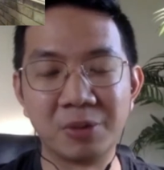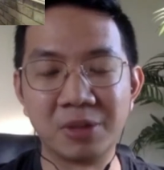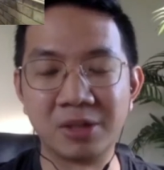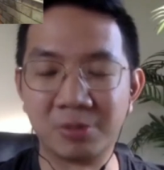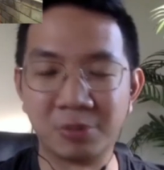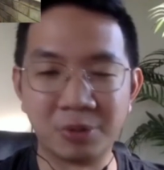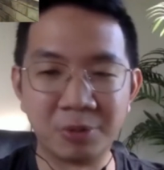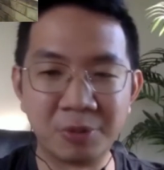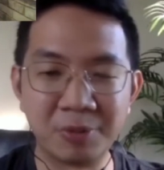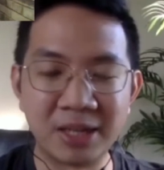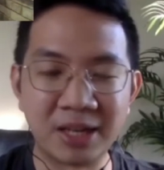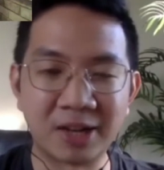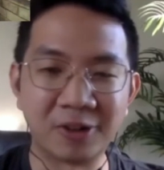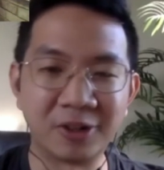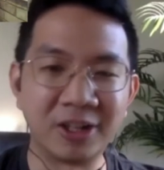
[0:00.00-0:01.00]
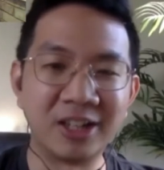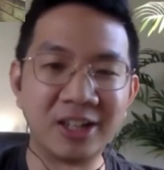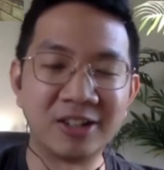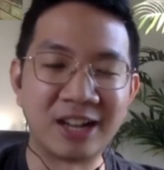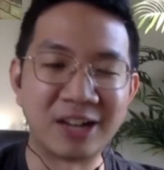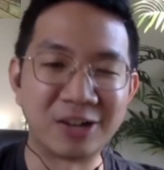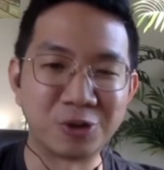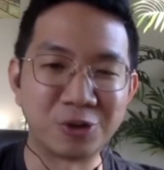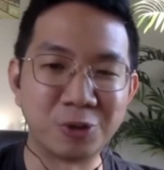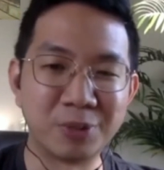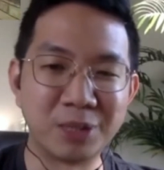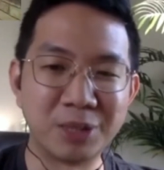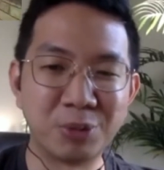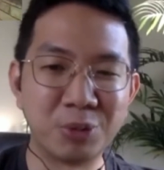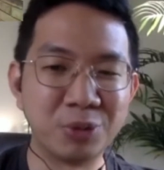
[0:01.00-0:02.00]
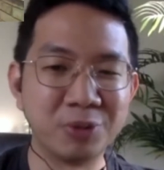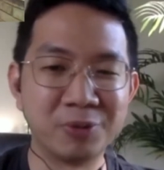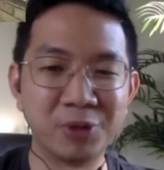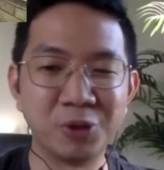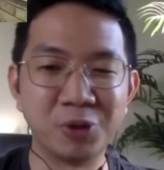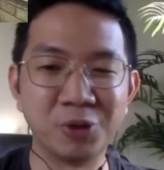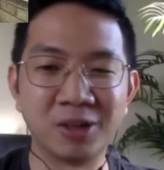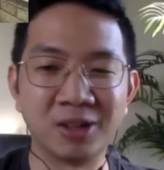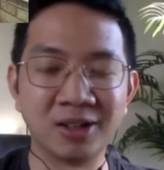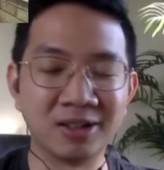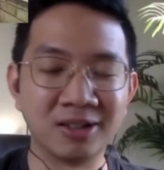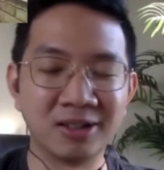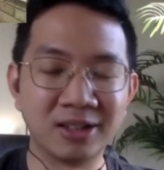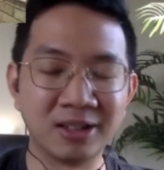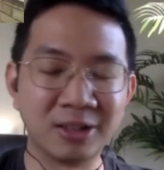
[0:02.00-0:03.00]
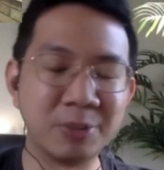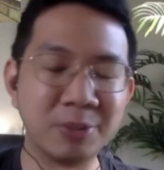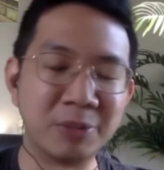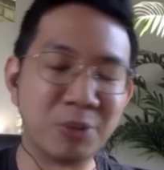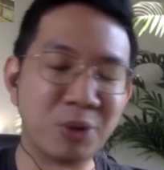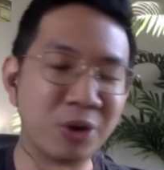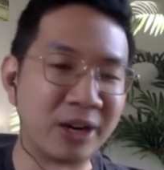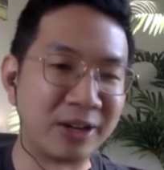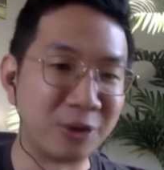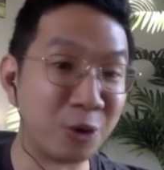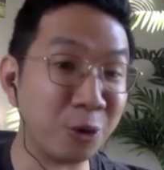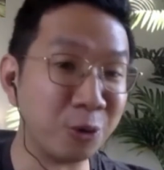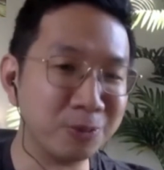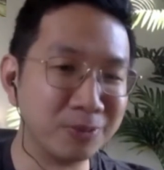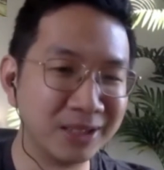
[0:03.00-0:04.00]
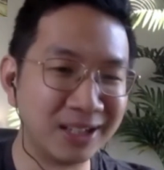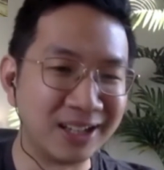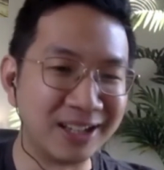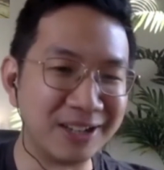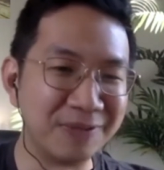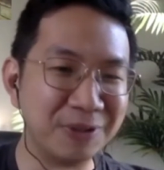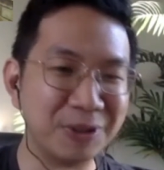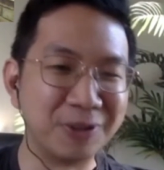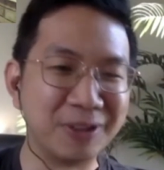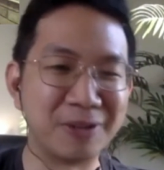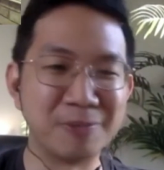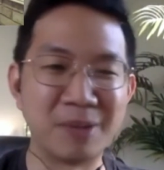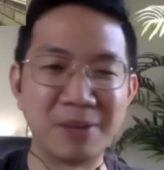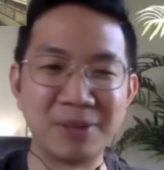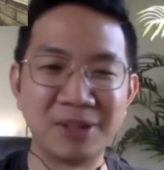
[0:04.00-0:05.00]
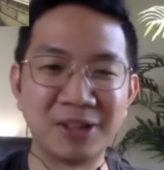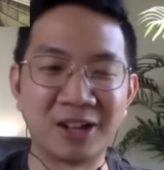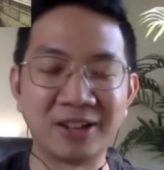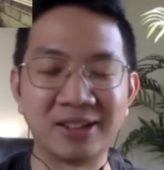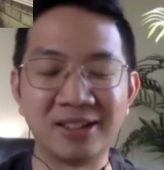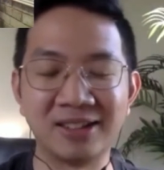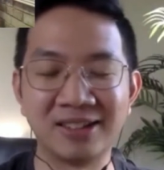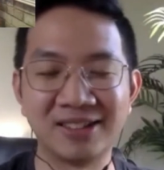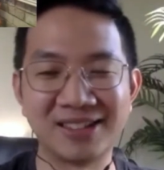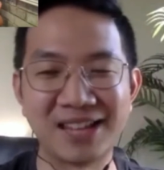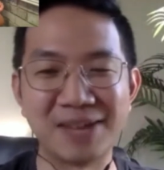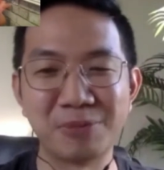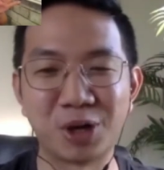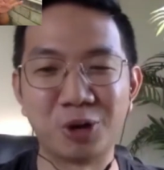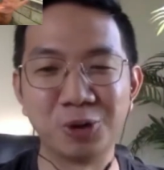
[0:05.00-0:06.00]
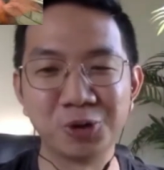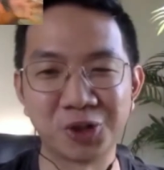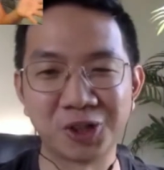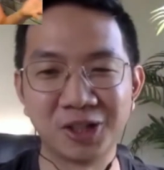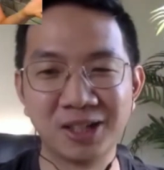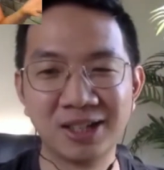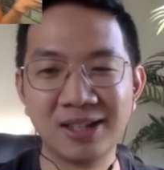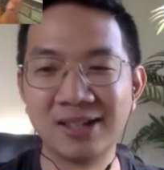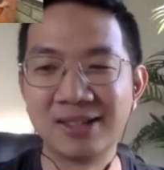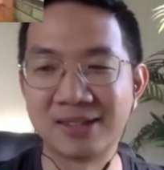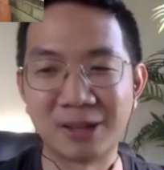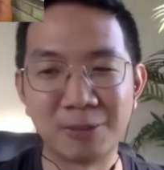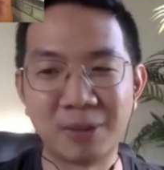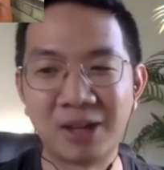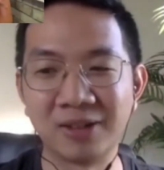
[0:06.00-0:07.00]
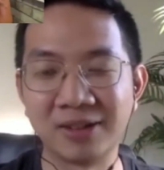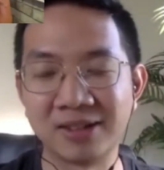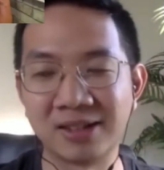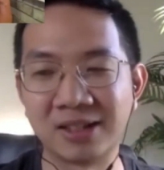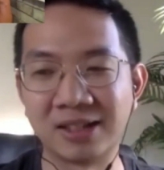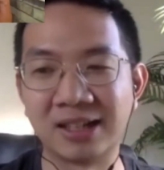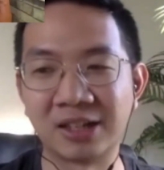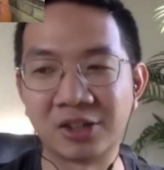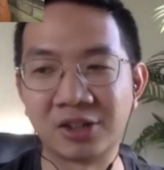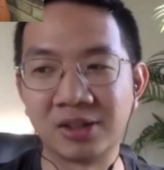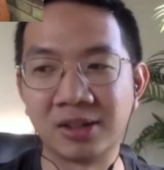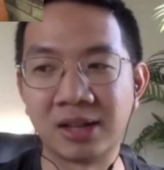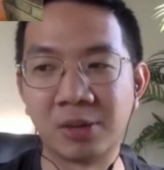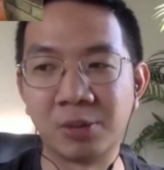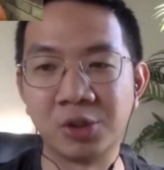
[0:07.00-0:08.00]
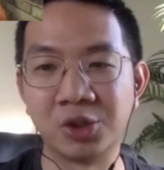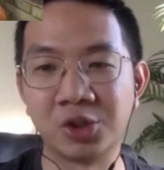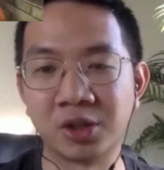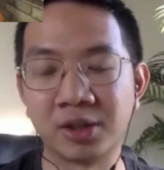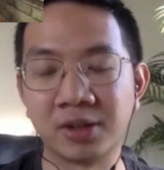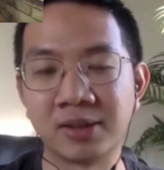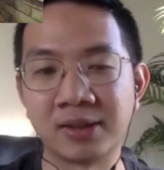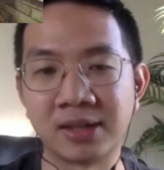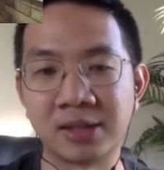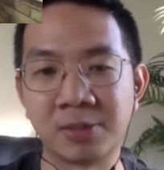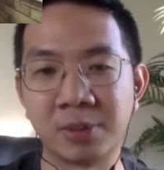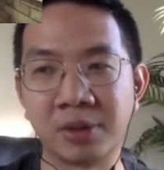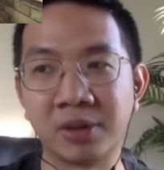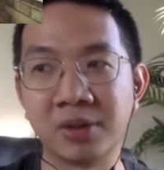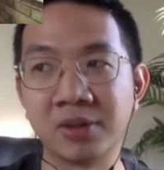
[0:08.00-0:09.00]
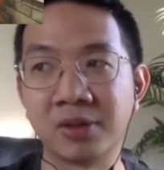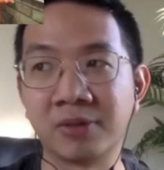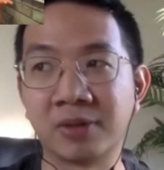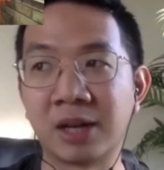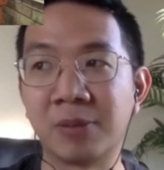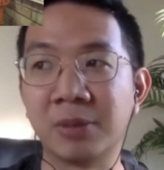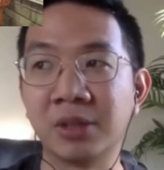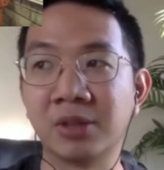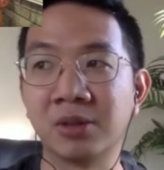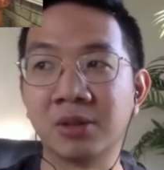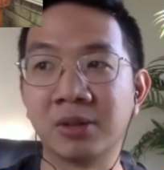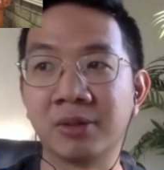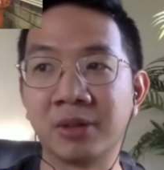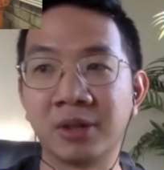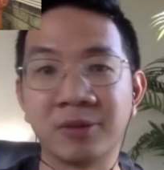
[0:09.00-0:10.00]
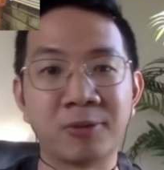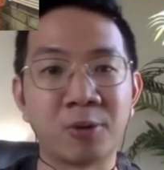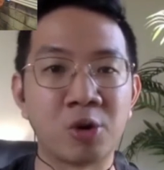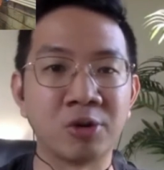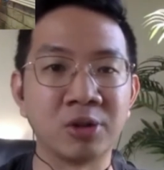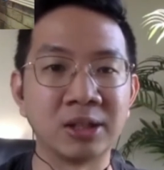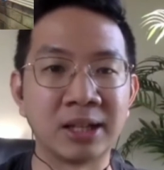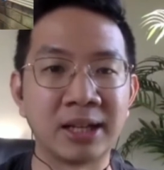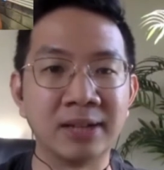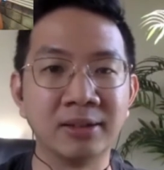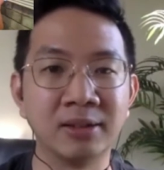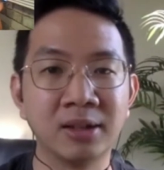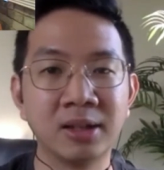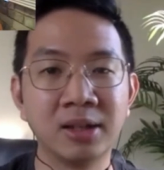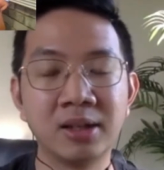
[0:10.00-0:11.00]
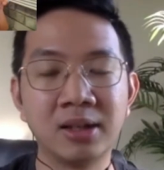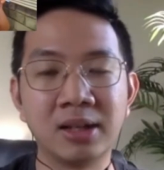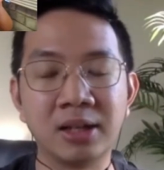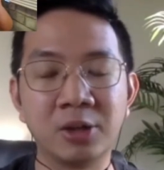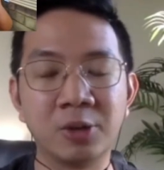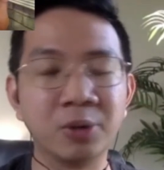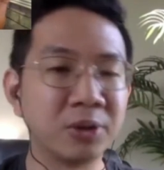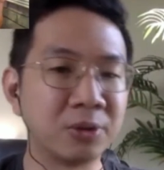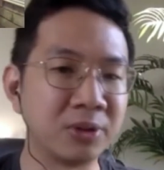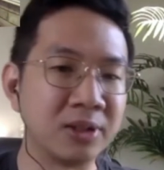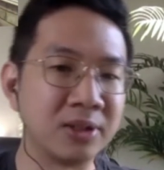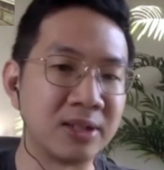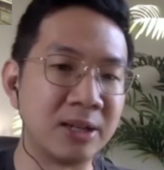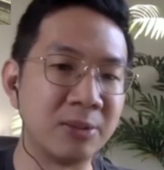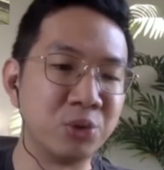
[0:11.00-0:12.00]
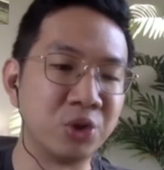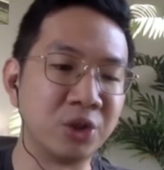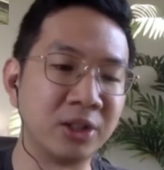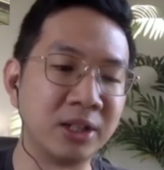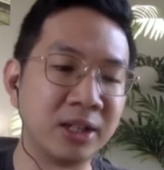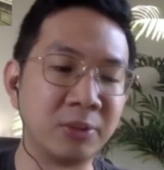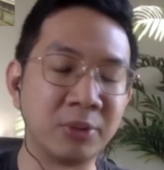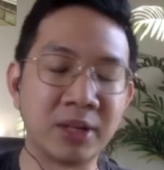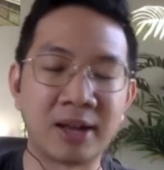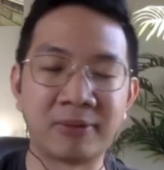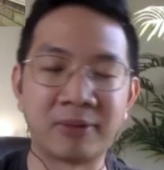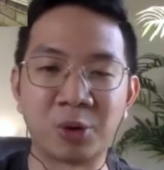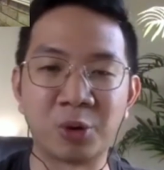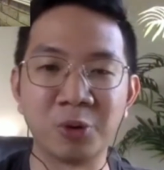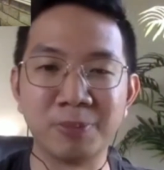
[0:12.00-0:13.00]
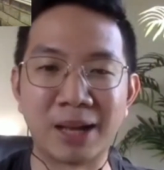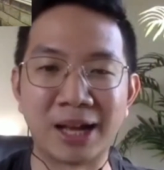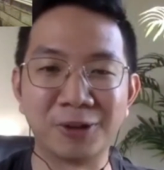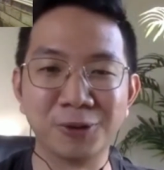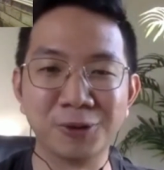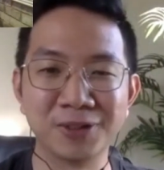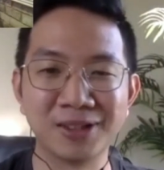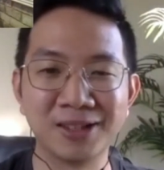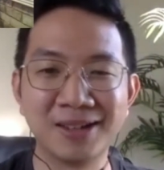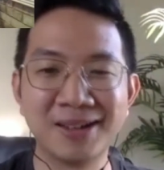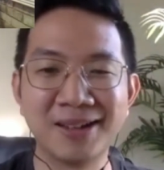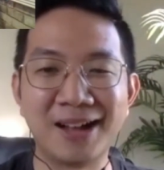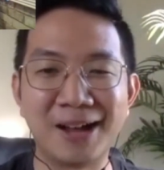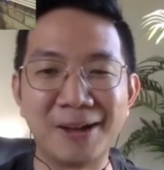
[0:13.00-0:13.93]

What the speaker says: when we meet other international people, we feel a little bit more at home, even though they're maybe not the same culture. Somehow there's a connection that we share this experience of coming to a very foreign land and going through the same journey, and we have our own battles,